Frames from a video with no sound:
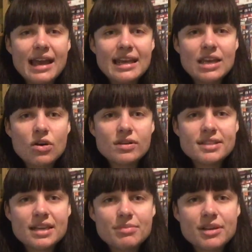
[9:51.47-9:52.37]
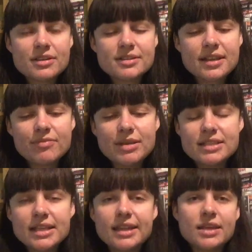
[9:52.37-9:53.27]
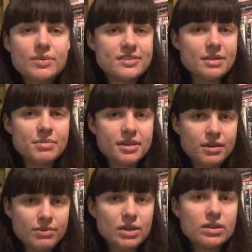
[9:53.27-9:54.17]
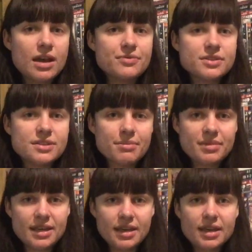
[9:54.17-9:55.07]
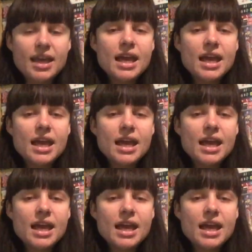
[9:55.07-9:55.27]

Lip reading: any content because they've been dealing with something in real life or something